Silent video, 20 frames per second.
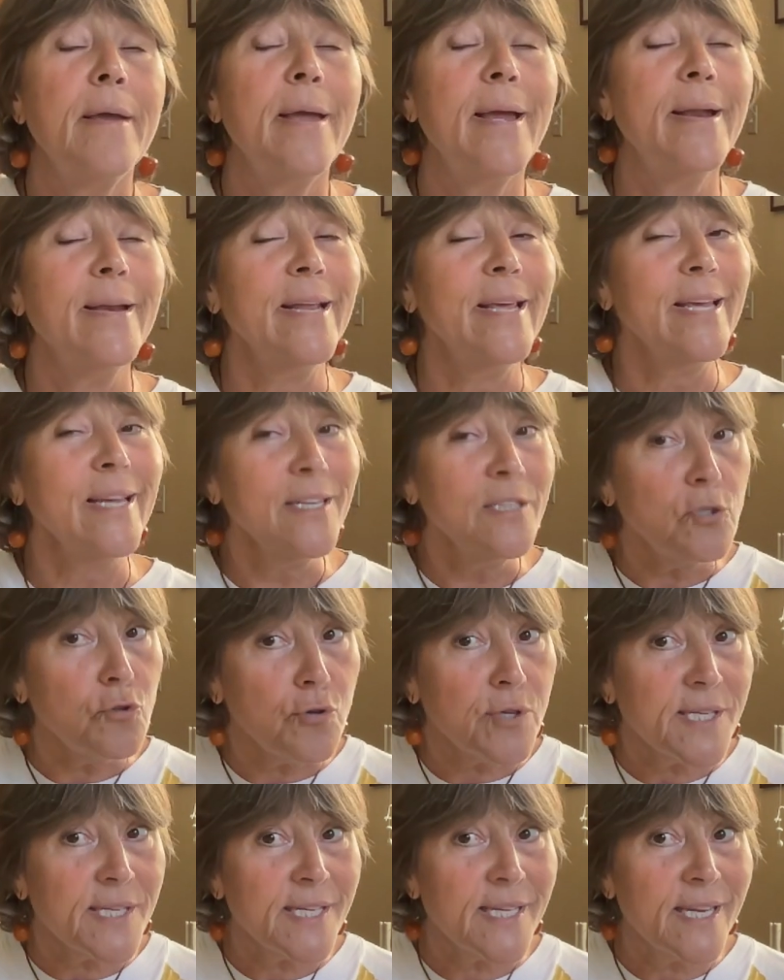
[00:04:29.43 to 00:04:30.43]
And
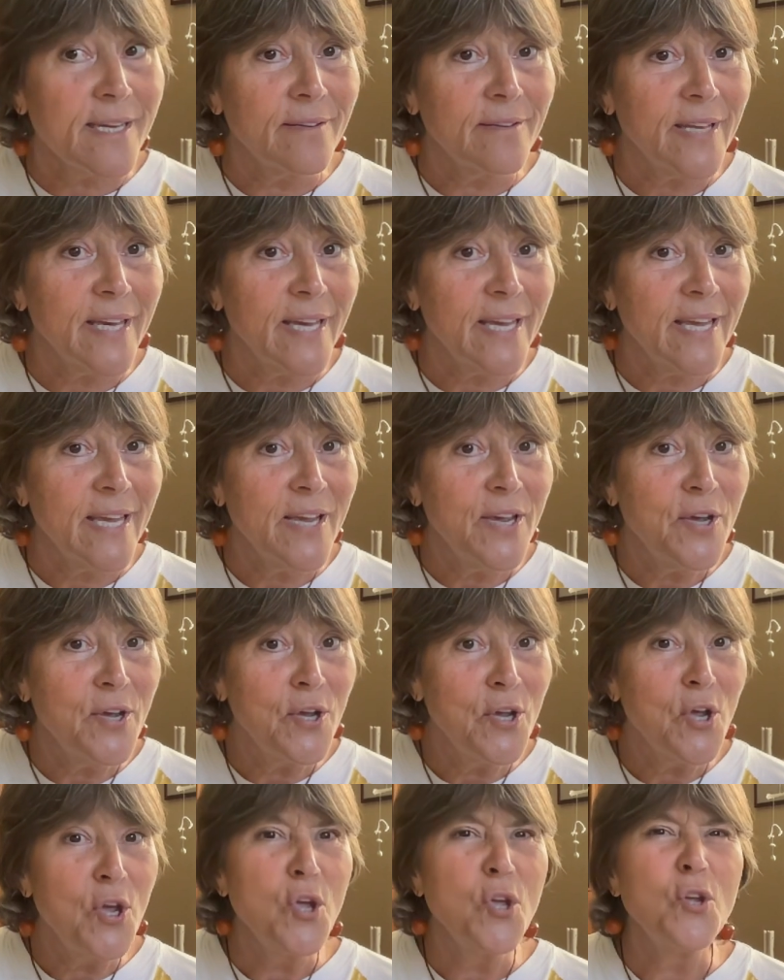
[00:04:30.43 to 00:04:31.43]
interestingly,
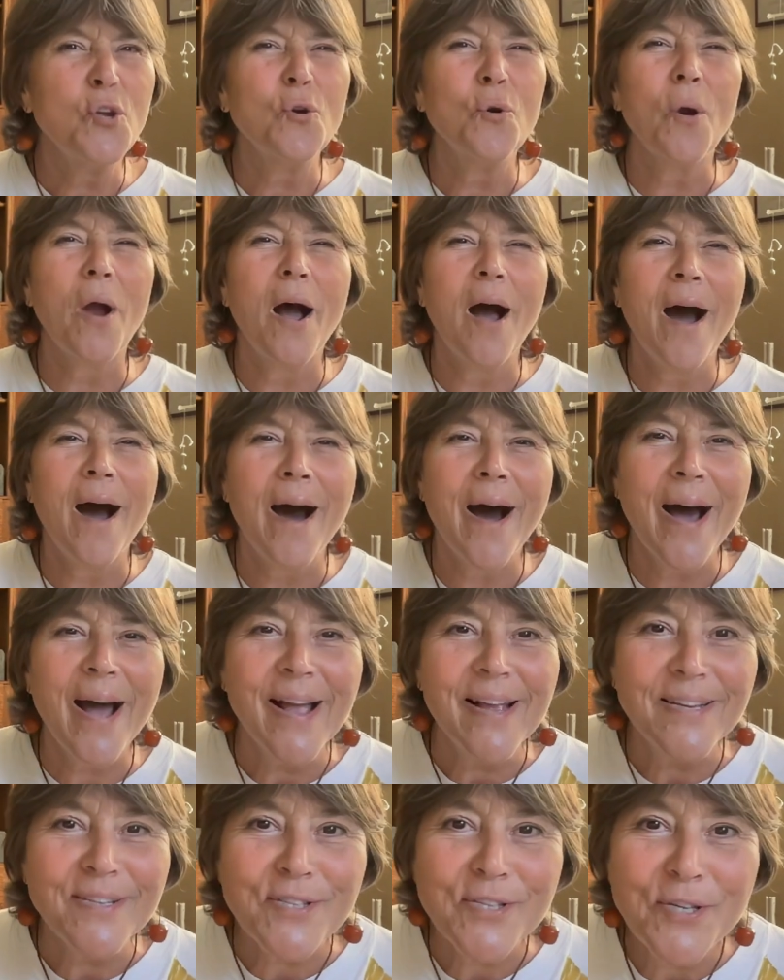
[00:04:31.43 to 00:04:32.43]
your
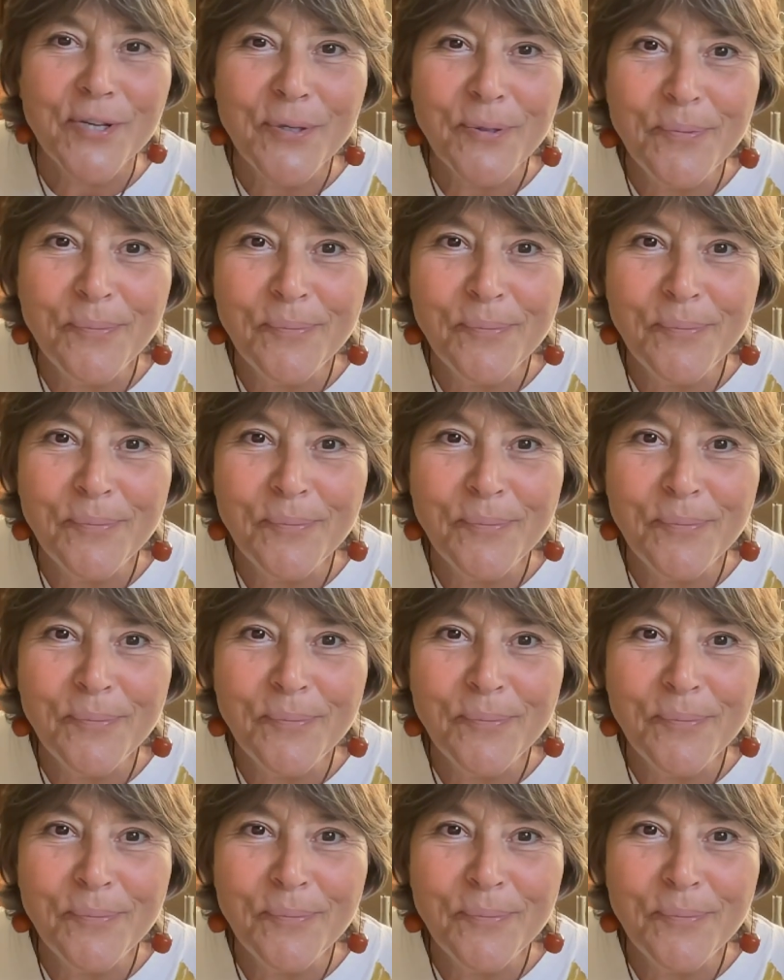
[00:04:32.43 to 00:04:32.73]
eyes.